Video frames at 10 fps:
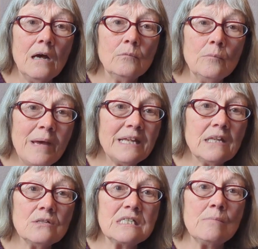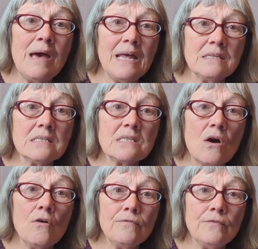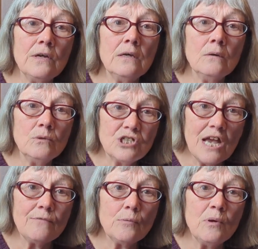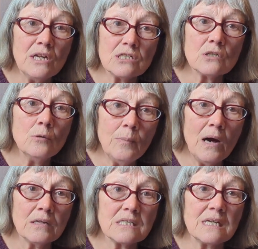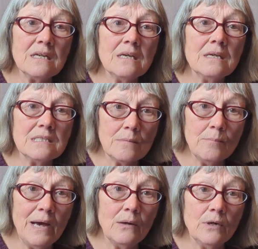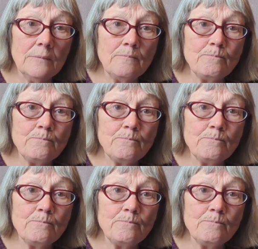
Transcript: And we'll make those demands of whichever political party is in power.